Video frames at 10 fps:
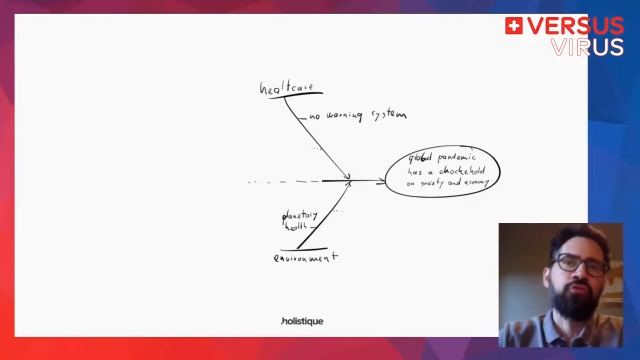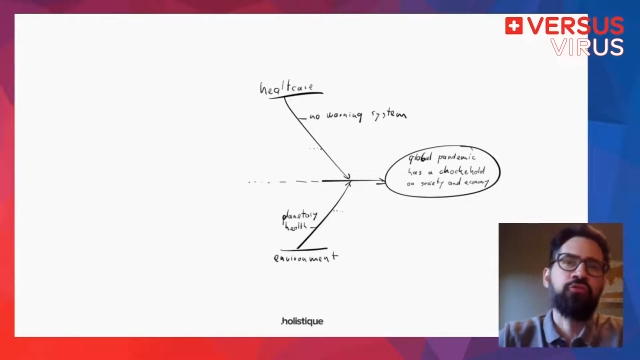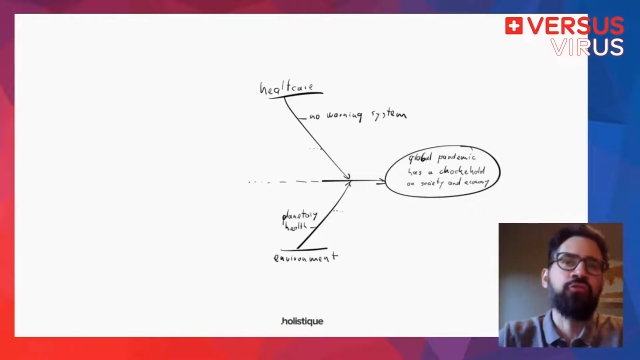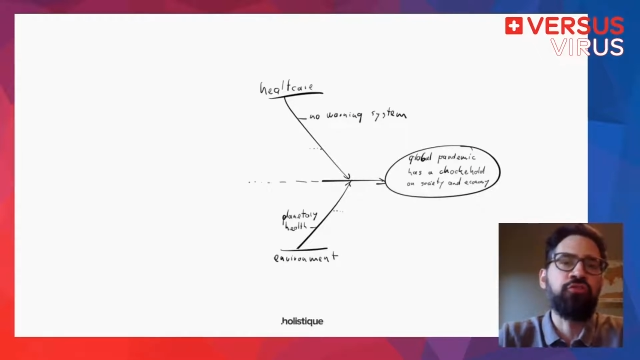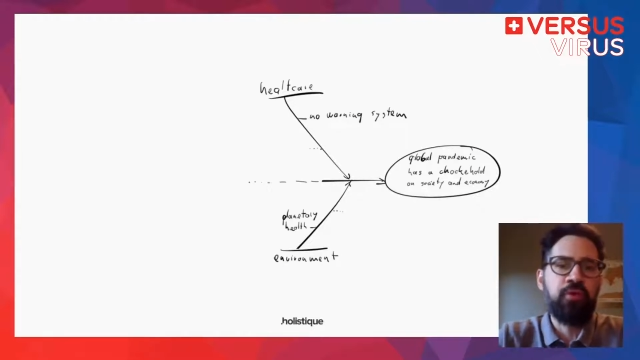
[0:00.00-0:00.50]
So
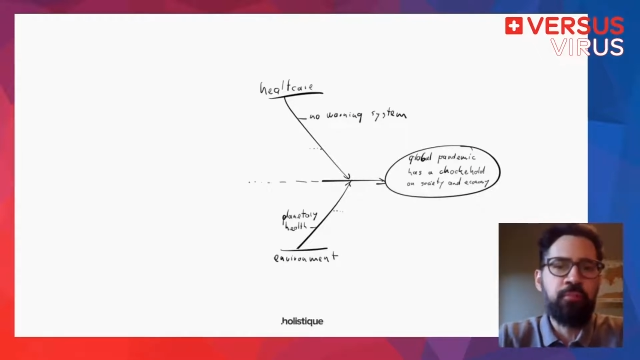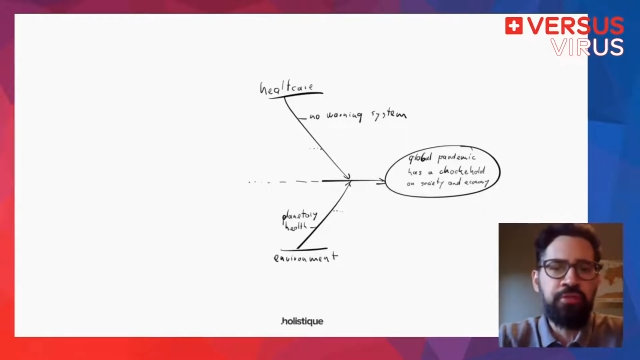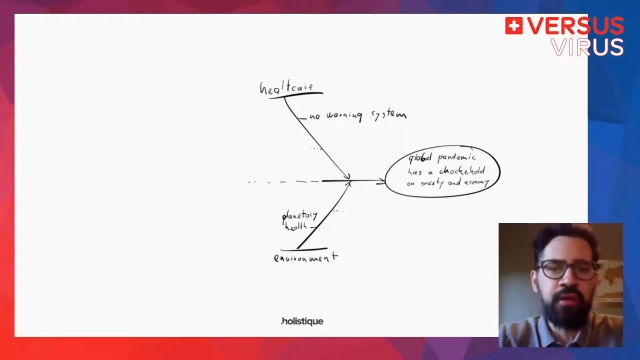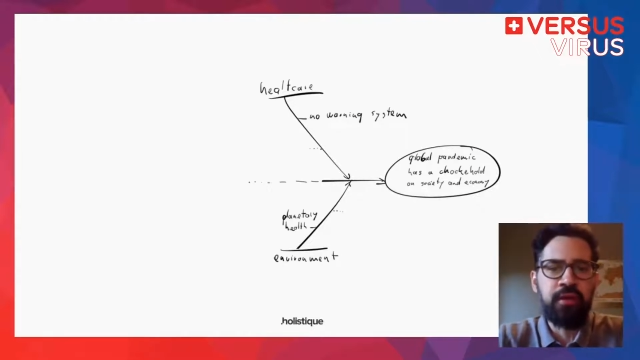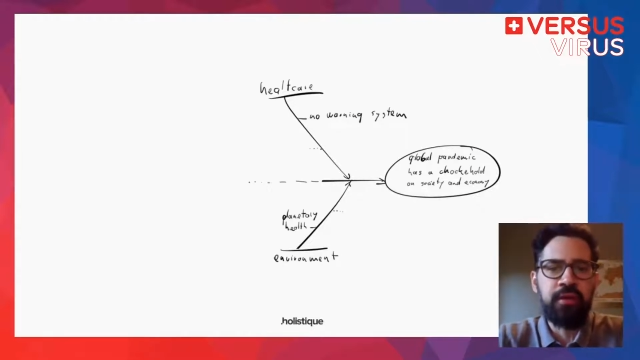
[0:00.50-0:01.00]
for
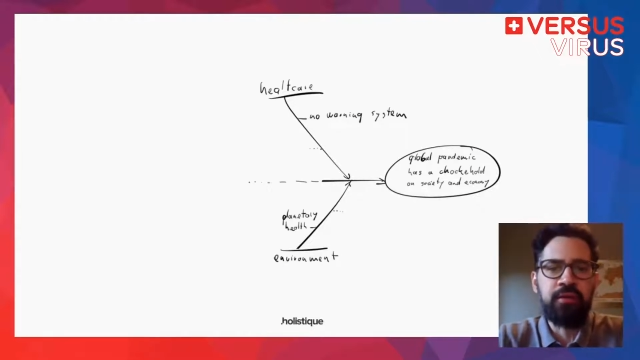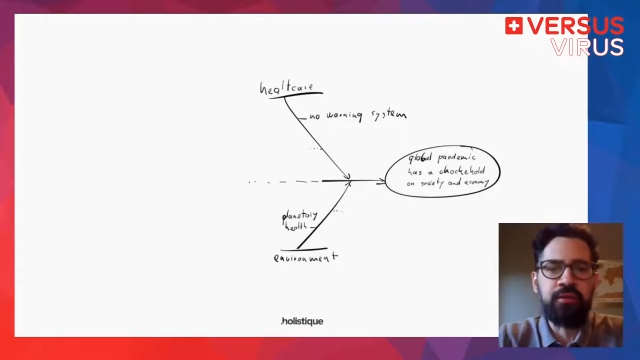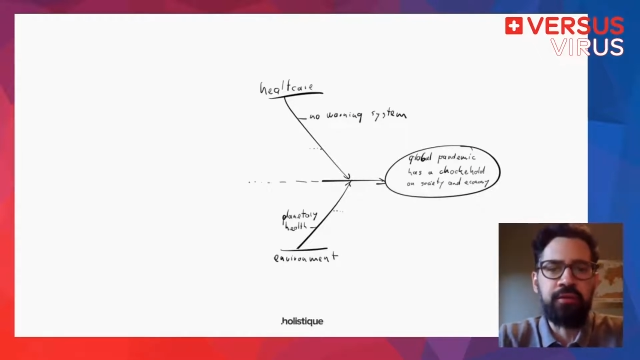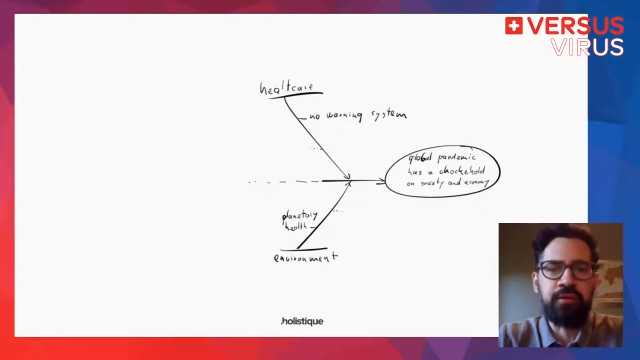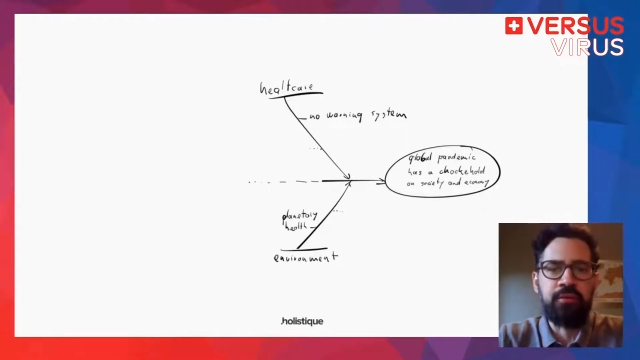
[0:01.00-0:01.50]
something,
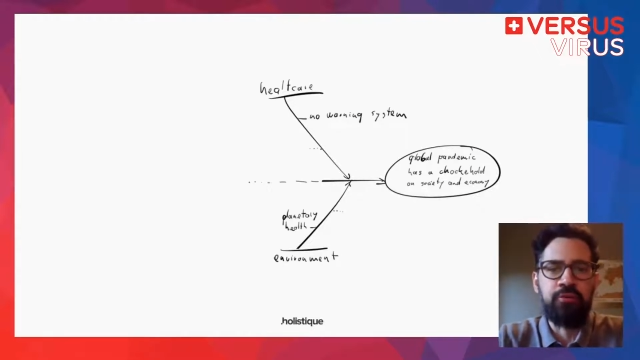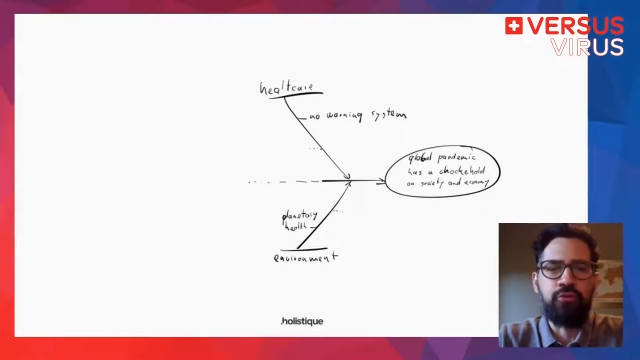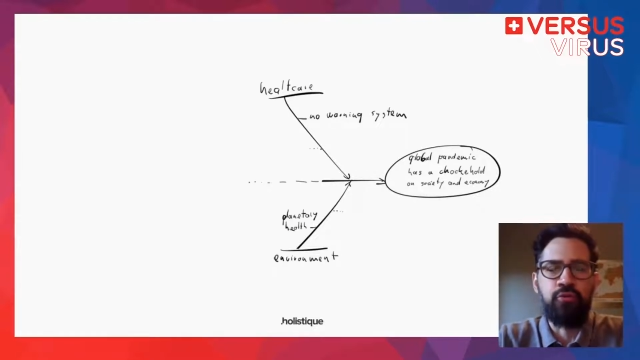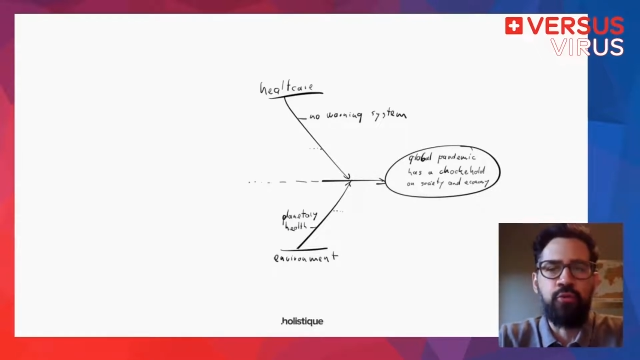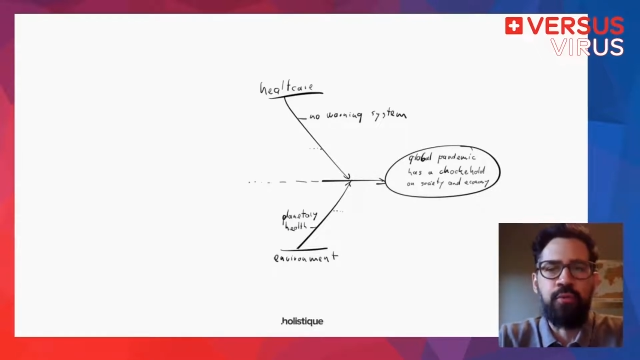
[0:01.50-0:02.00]

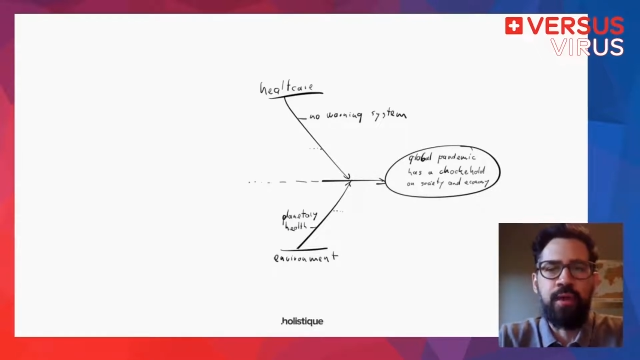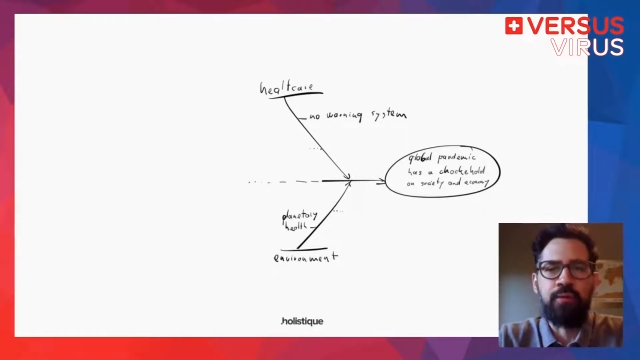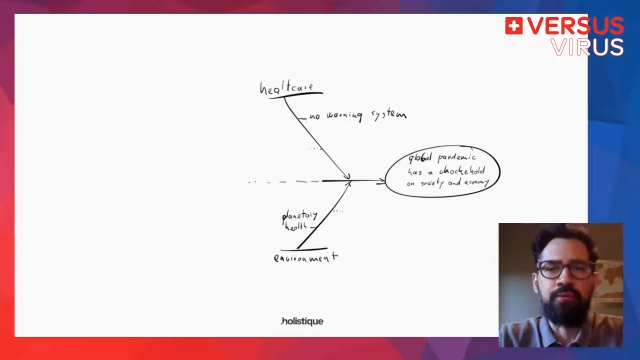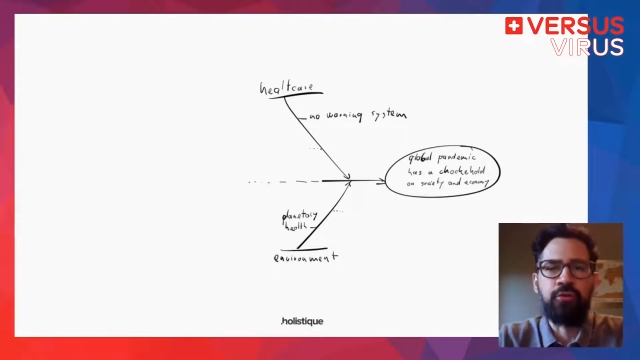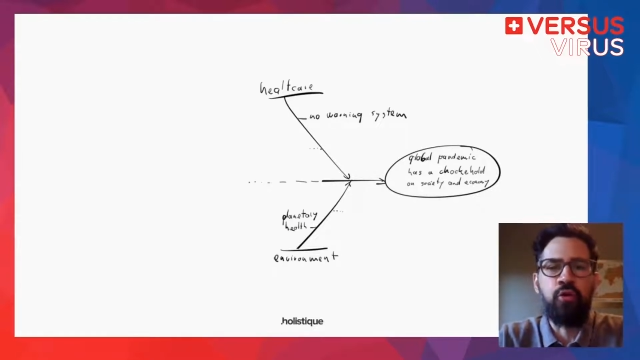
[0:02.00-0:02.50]

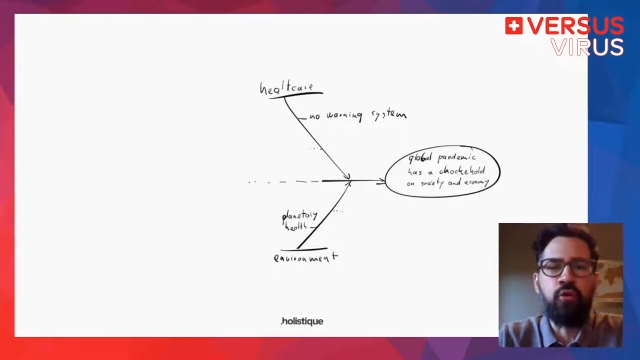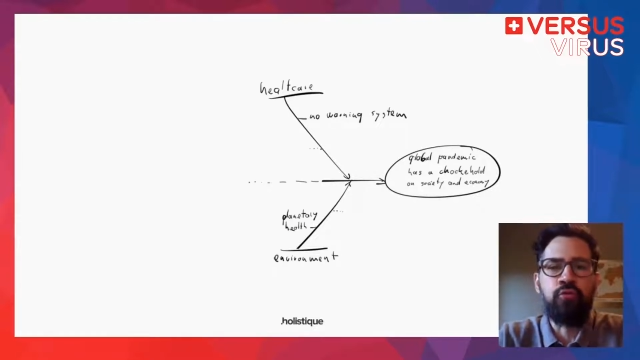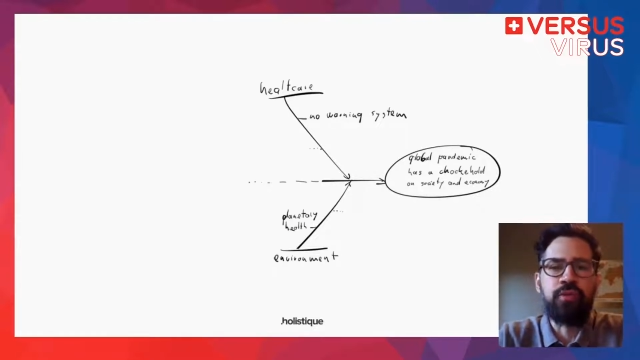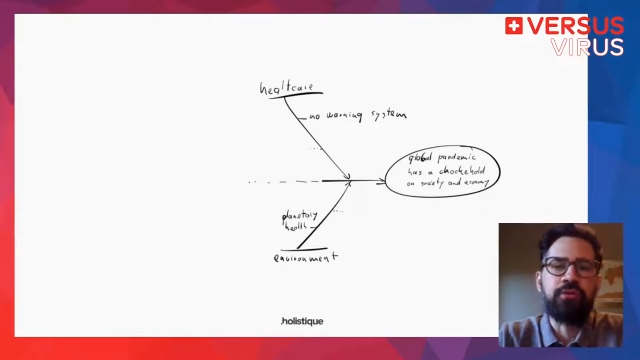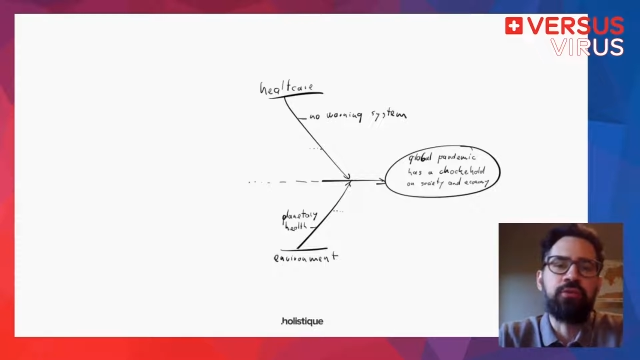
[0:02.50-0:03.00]
around the
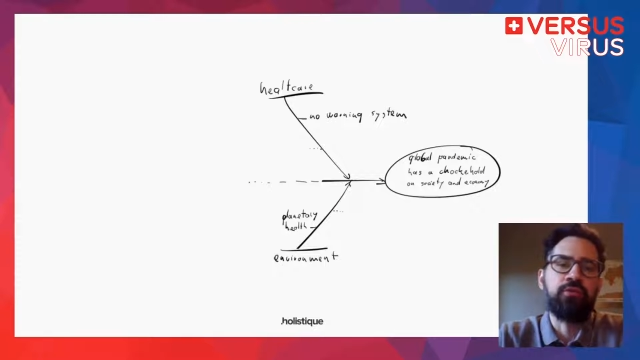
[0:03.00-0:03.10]
COVID,